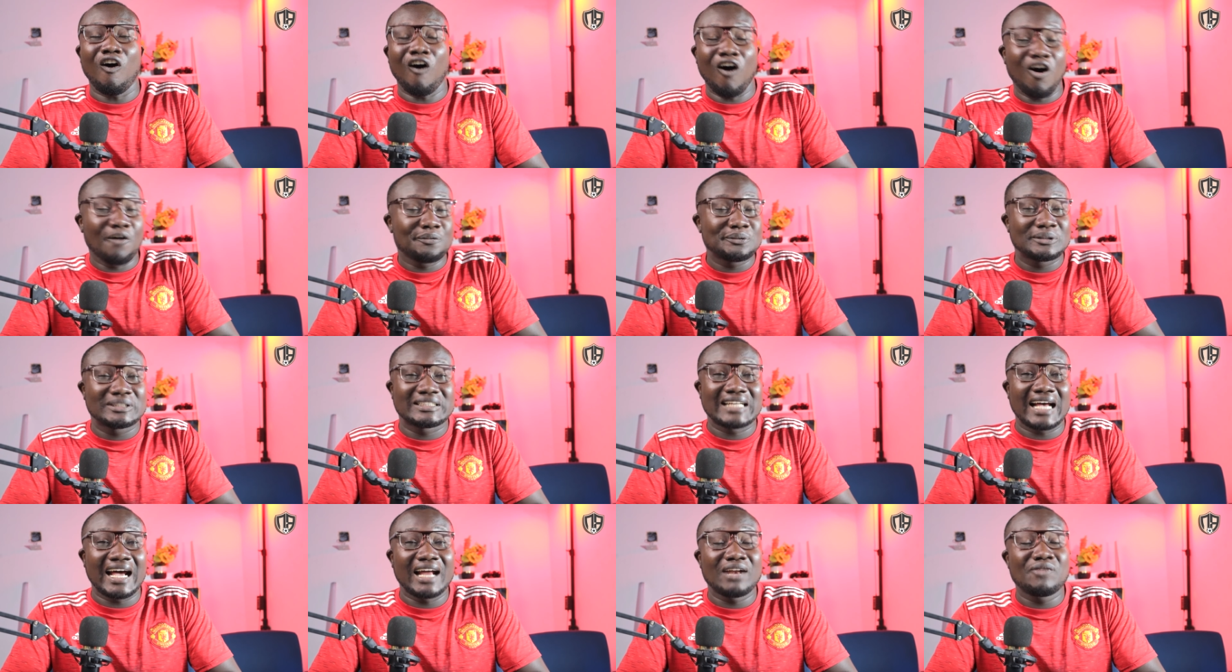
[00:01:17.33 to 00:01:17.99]

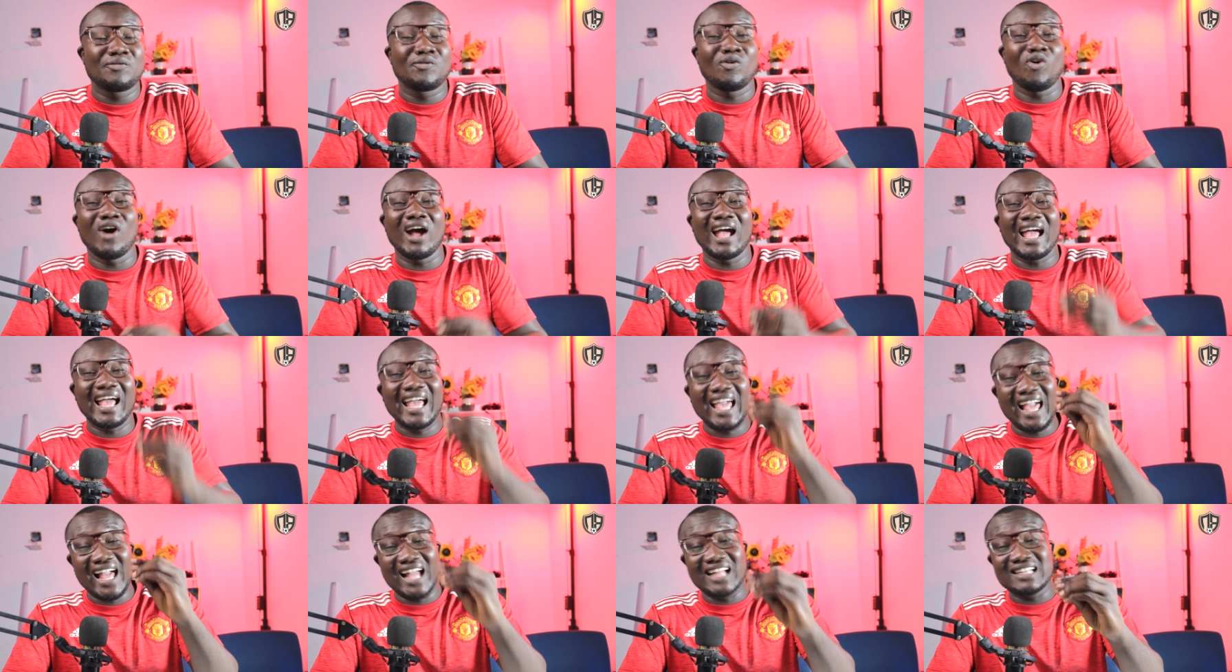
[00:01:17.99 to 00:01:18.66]
offside for
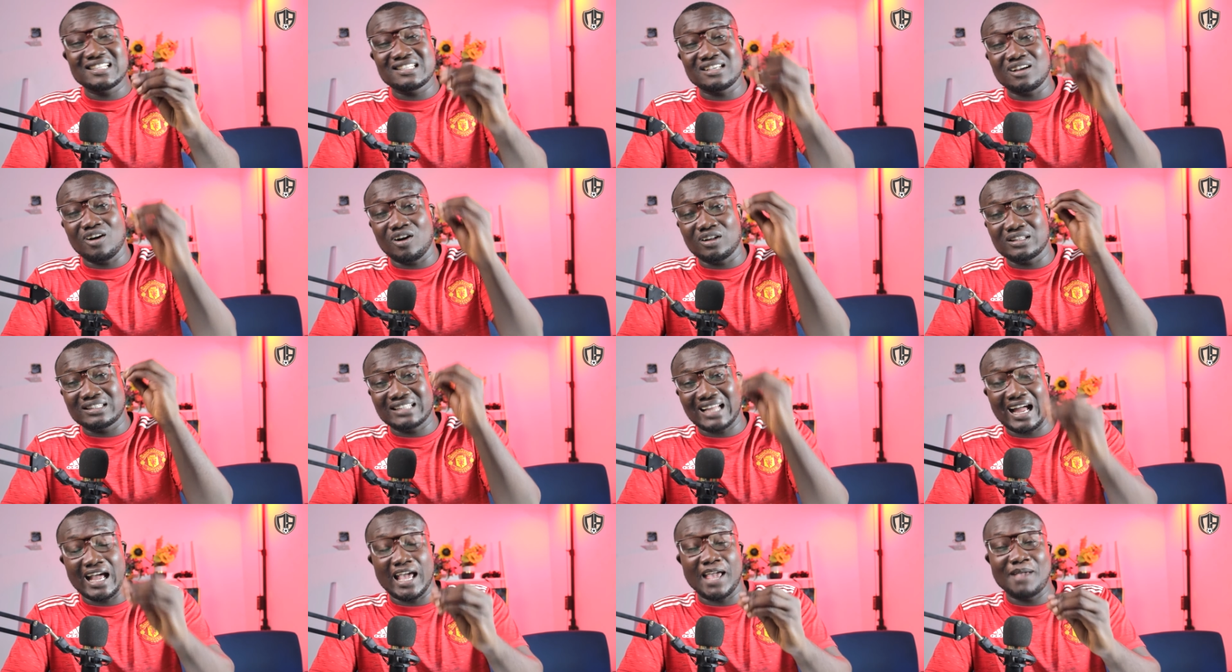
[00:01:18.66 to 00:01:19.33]
eight
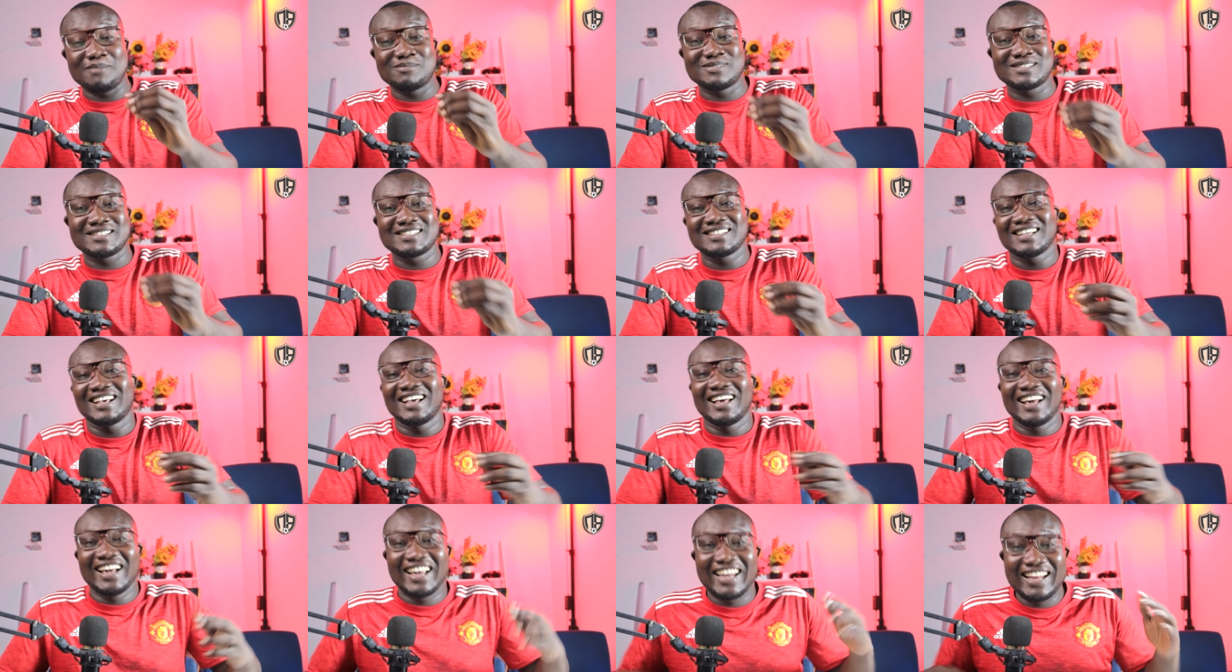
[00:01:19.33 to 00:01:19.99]
times.
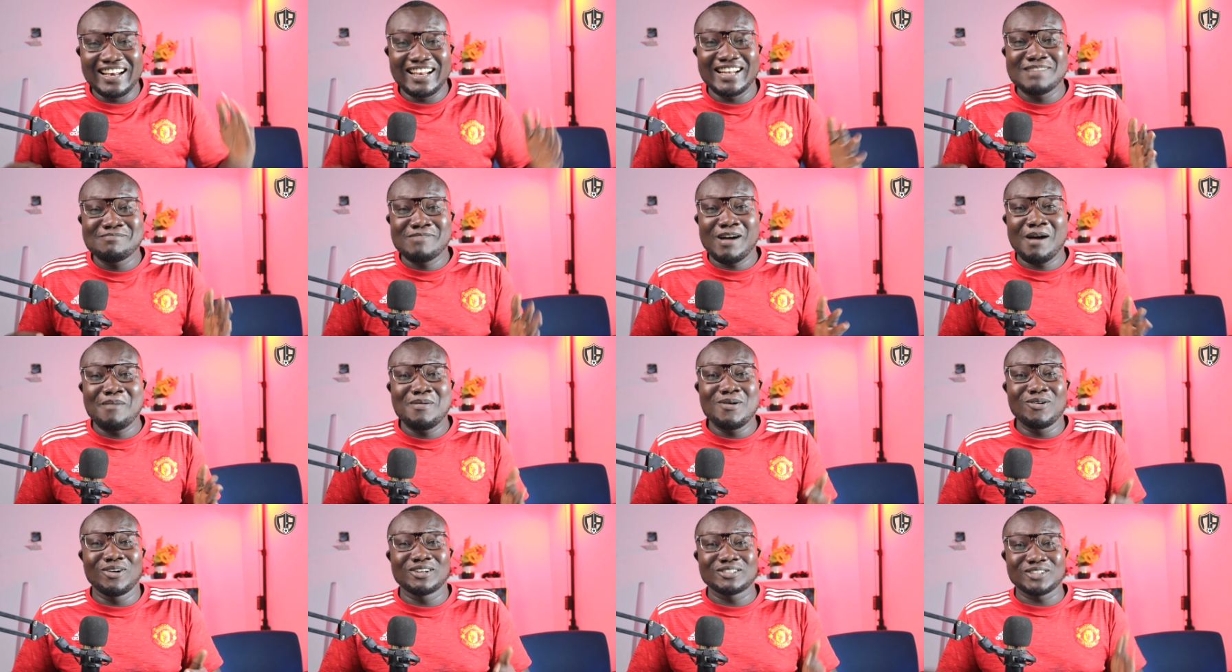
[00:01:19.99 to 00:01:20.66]
Kylian
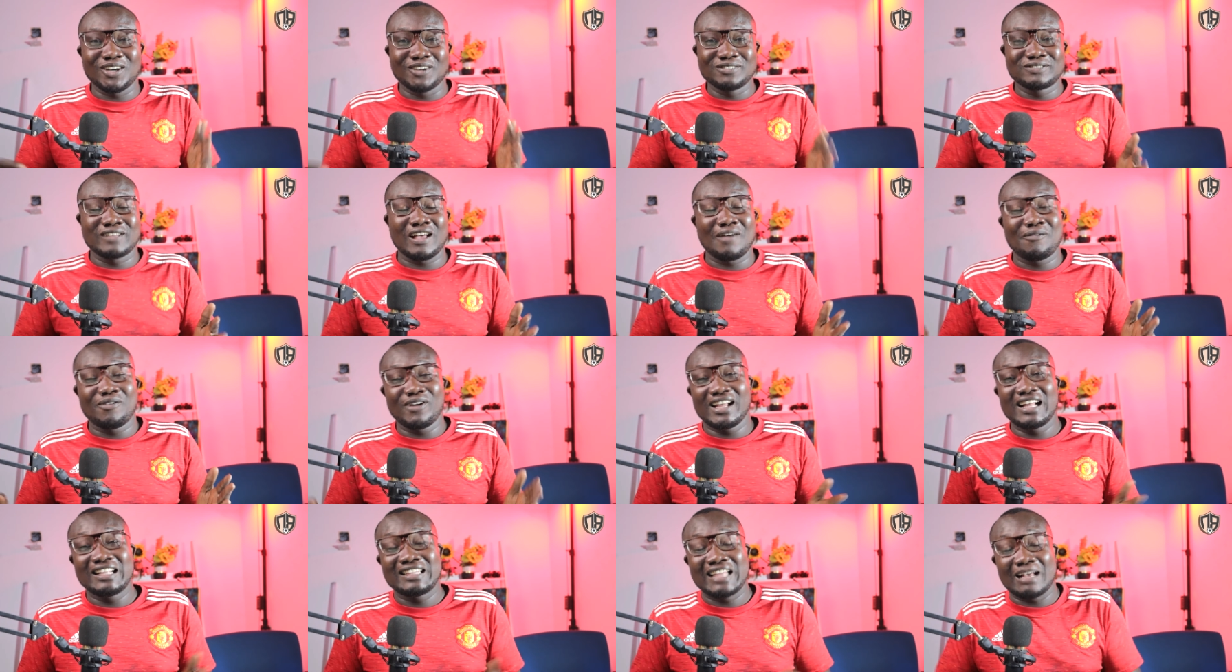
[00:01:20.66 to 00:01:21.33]
Mbappé was offside
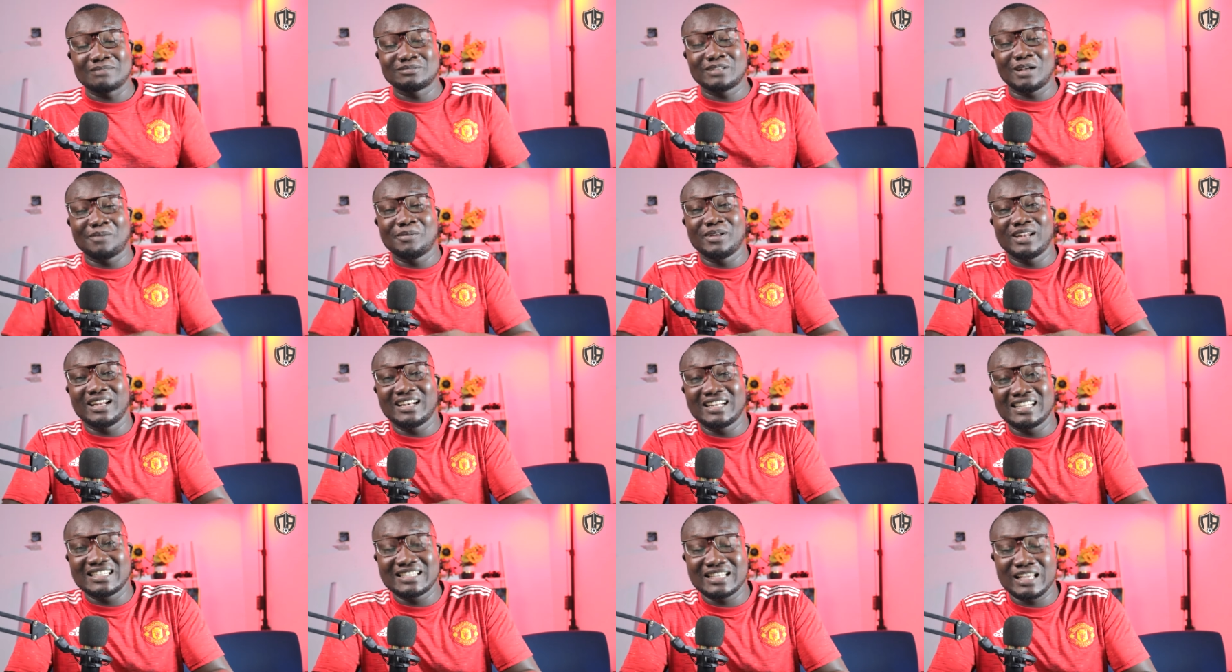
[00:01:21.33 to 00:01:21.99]
for eight times. I mean,
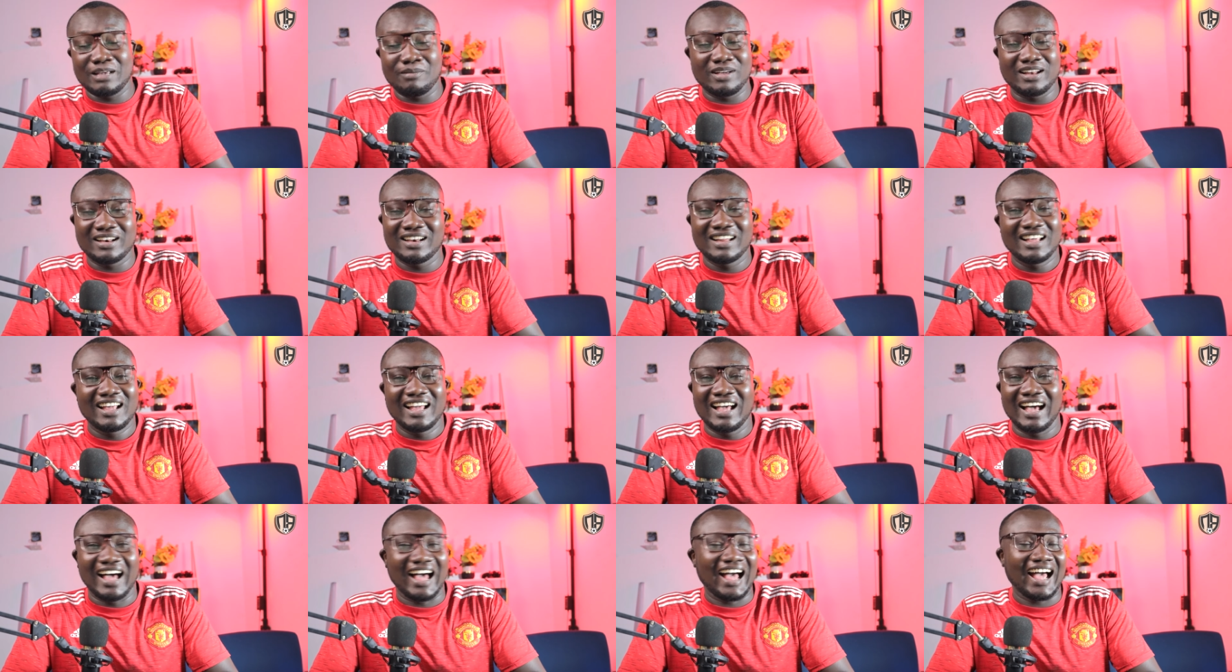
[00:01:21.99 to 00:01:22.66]
in this game, and
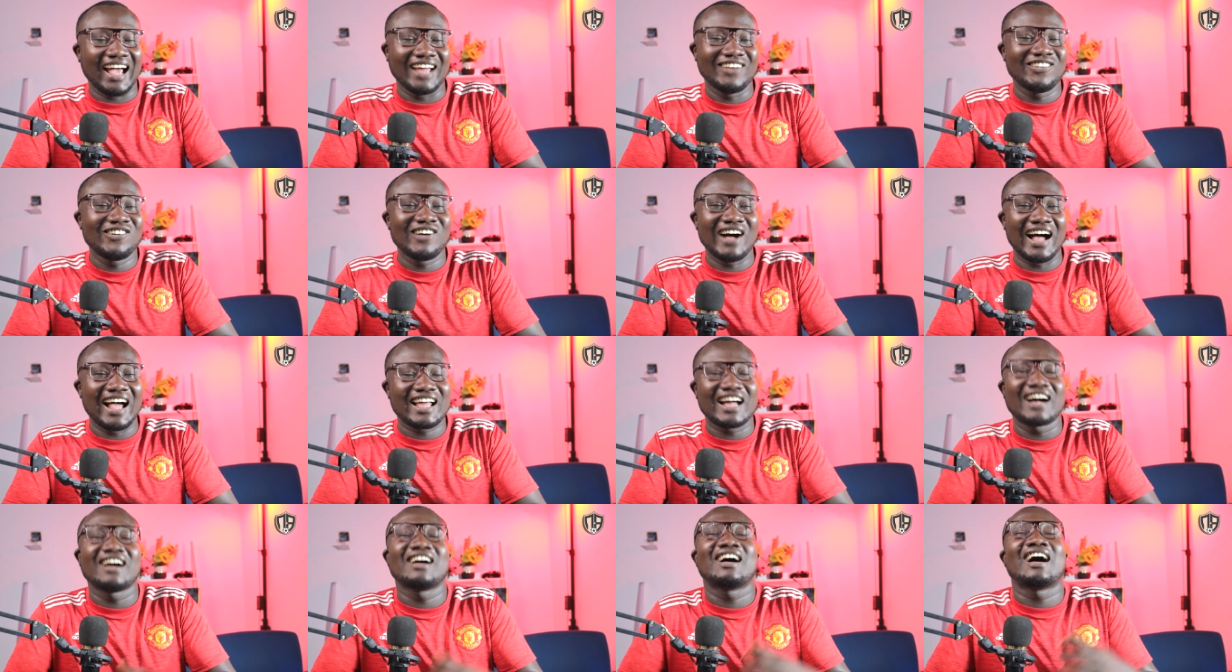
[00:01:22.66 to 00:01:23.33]
I don't,
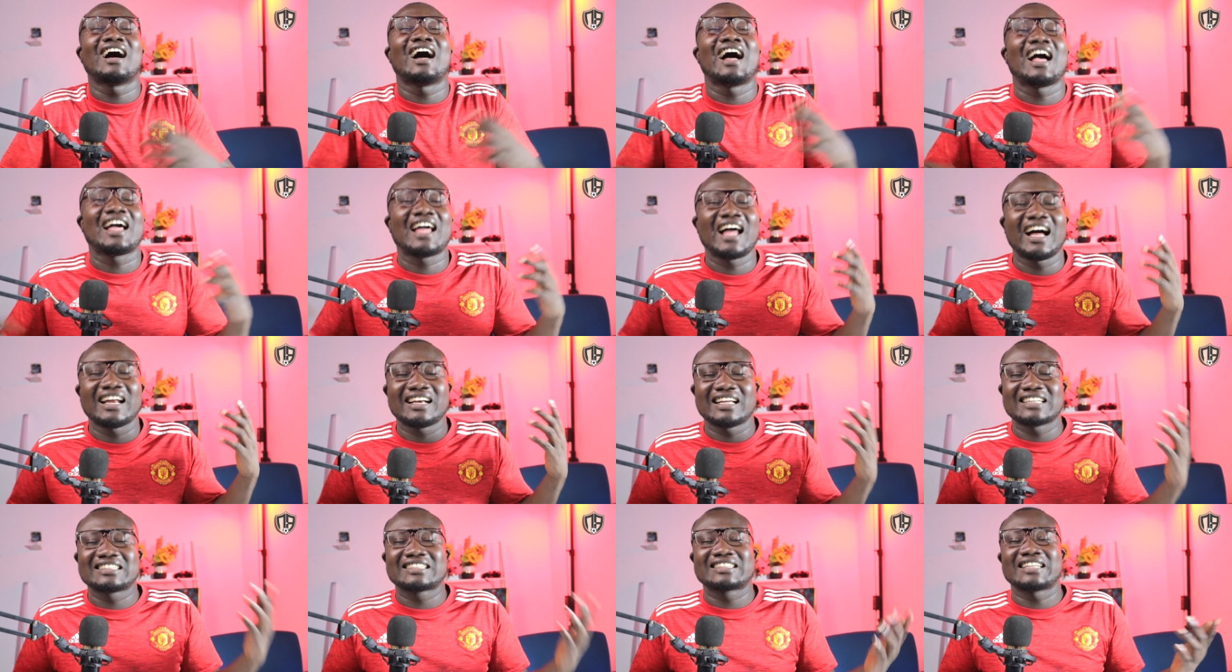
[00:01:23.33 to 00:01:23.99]
I can't, I can't
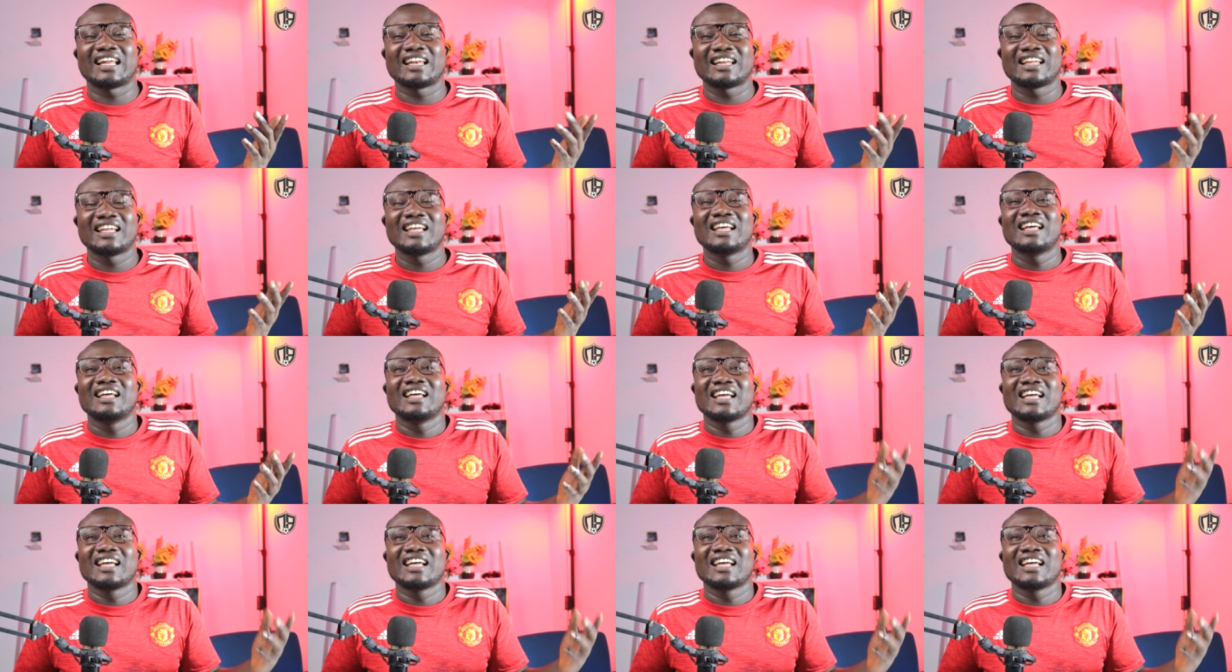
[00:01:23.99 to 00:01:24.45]
understand.